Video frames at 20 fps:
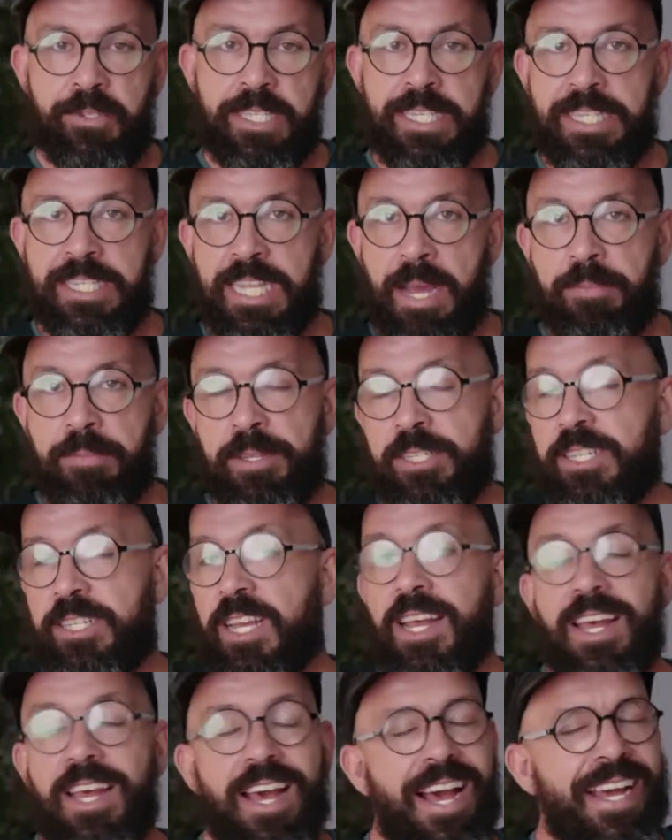with the adapters,
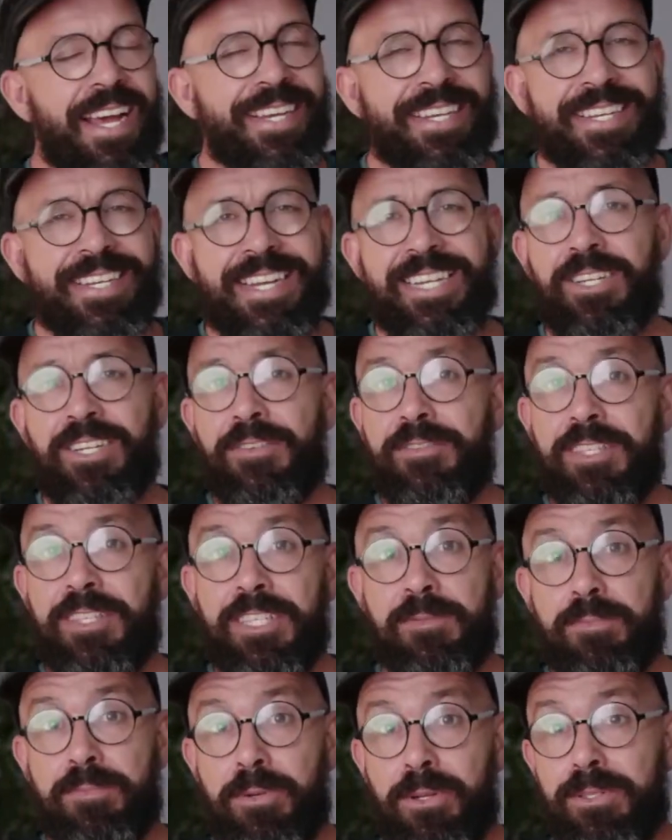and none of
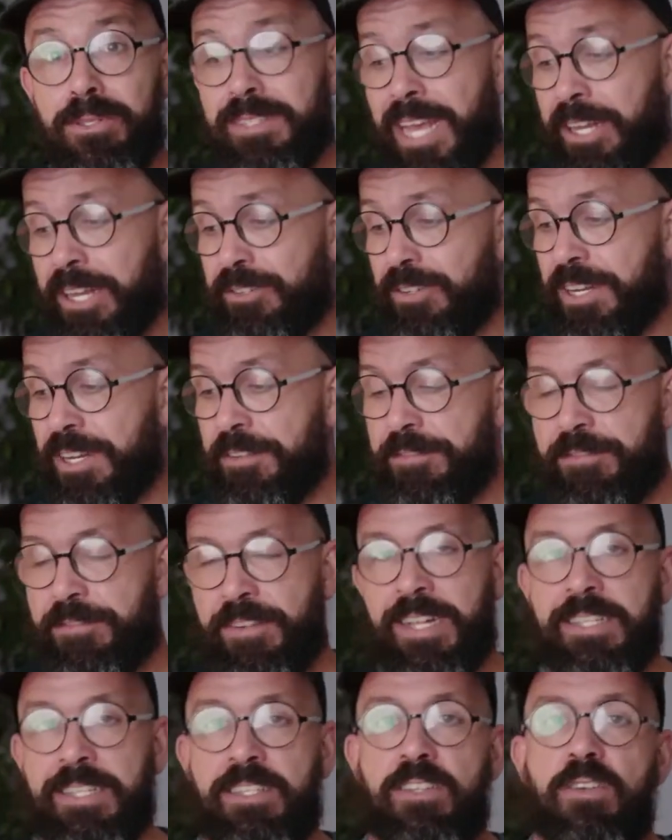these boots actually
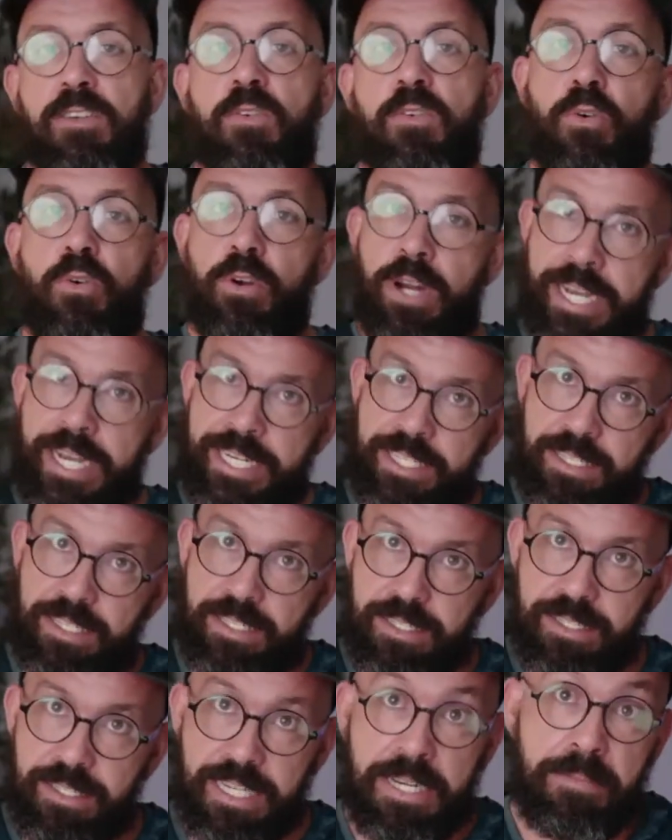felt right,
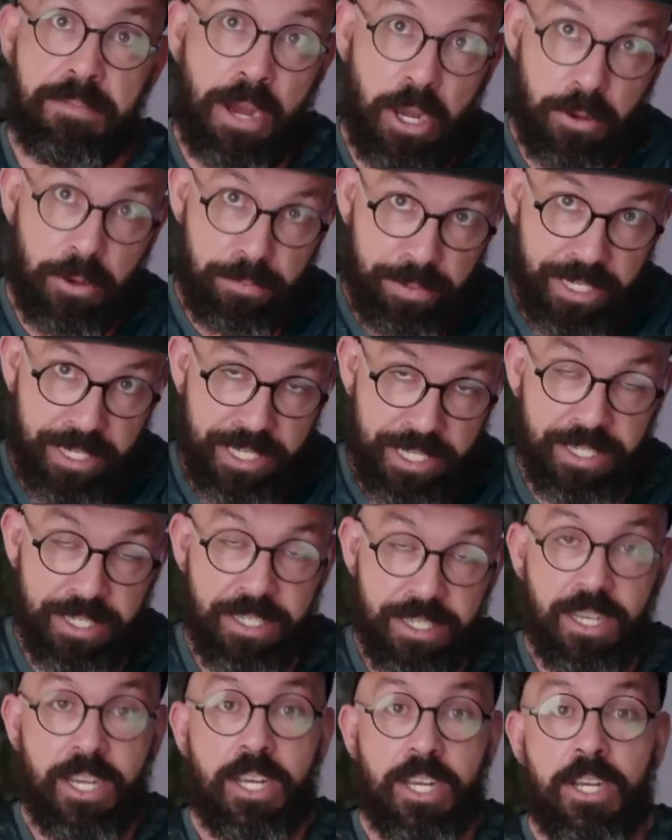in my opinion,
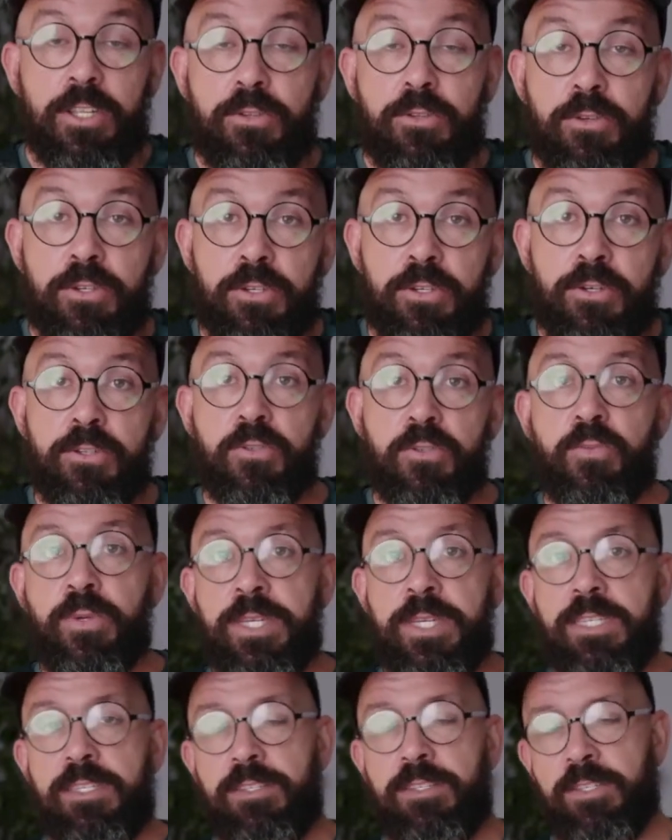to use
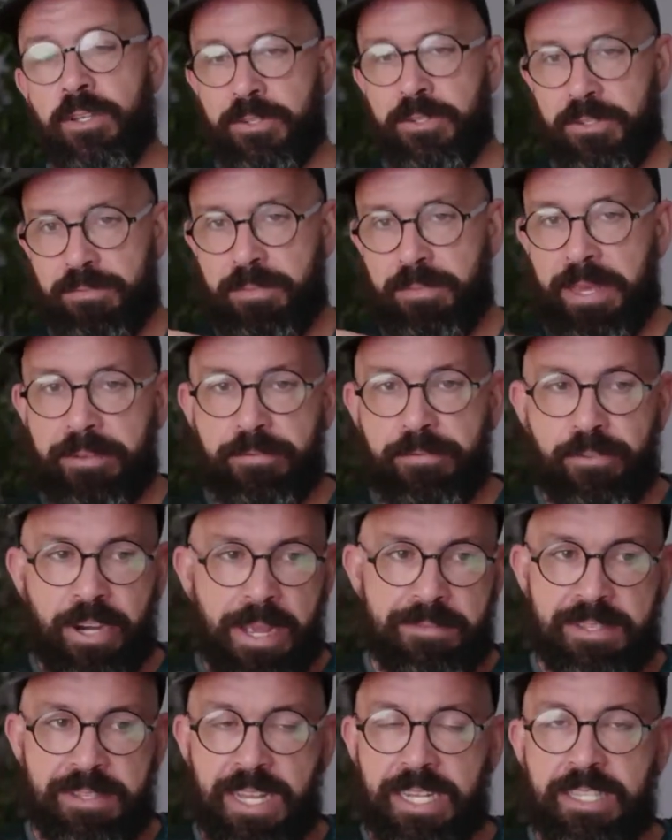with those big
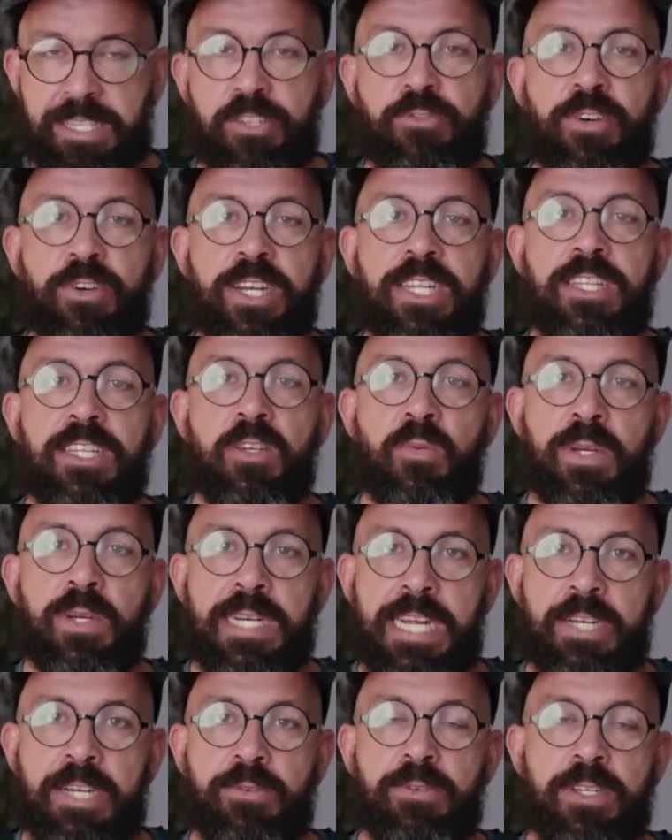frames like the Trinity
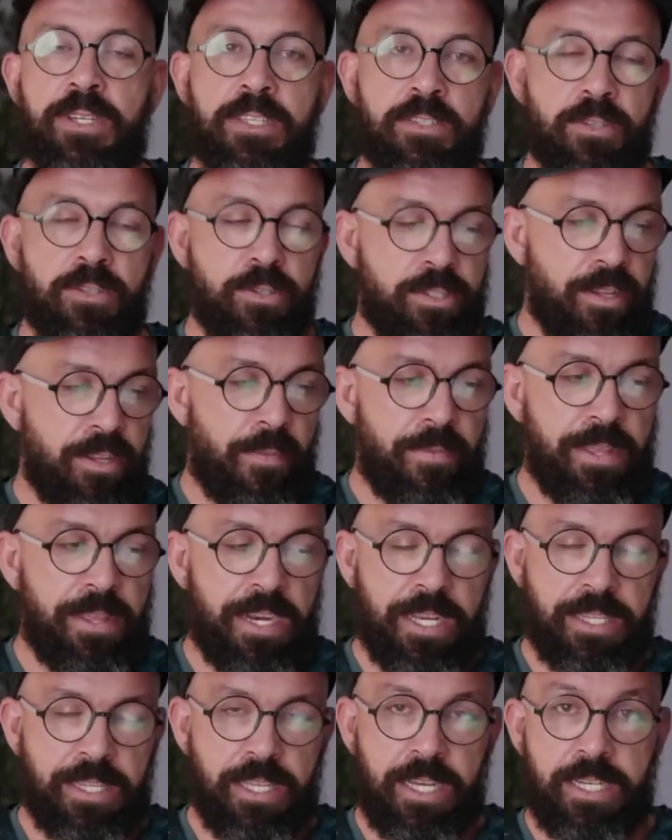100s or something
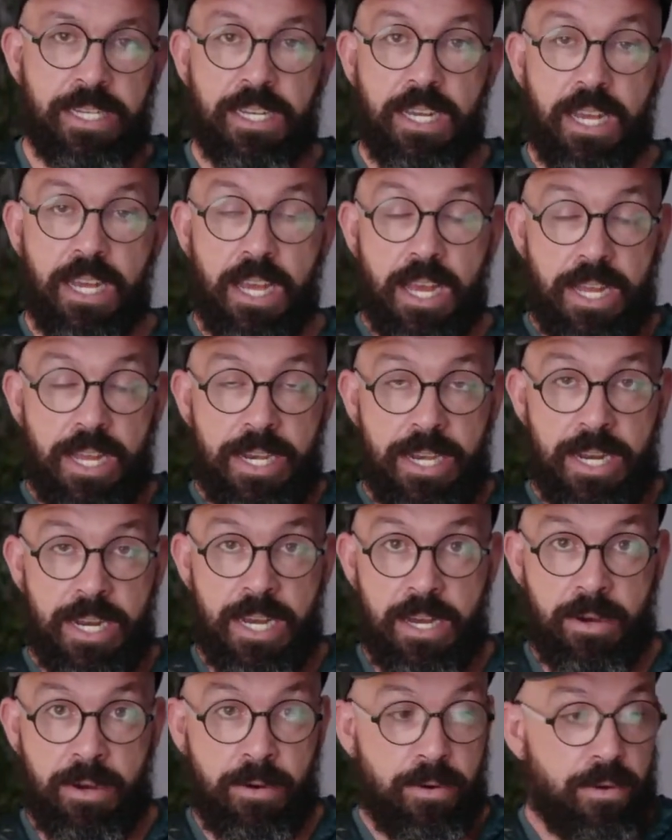like that.
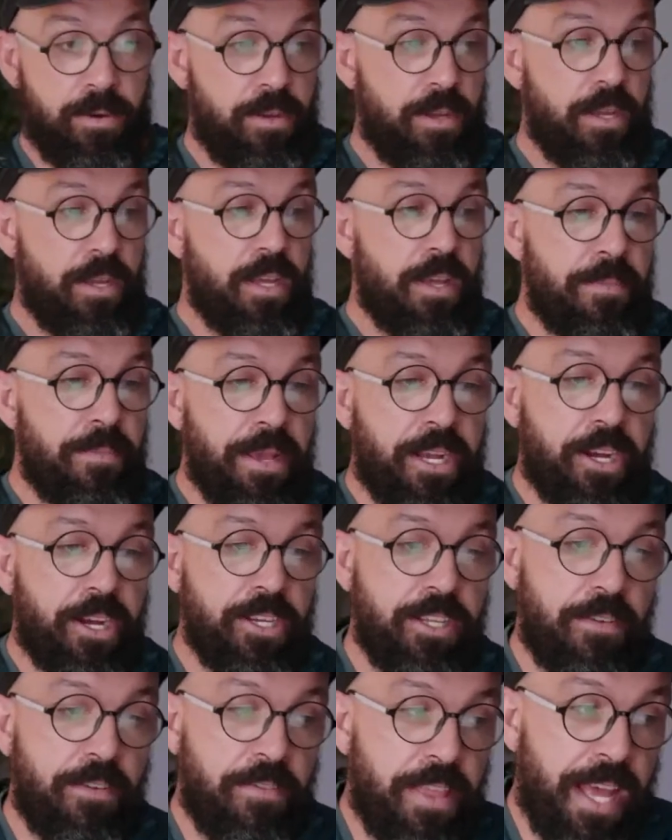Now,
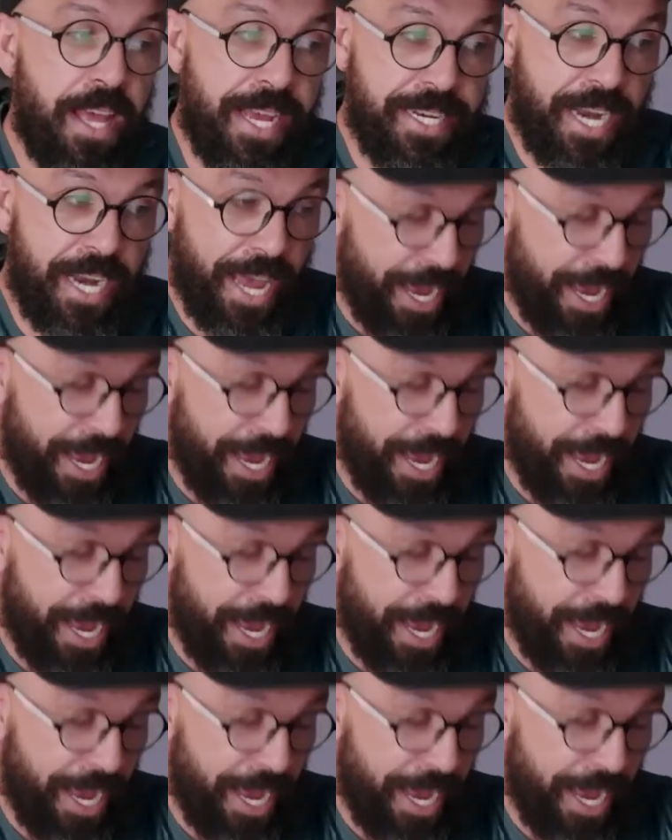because of that,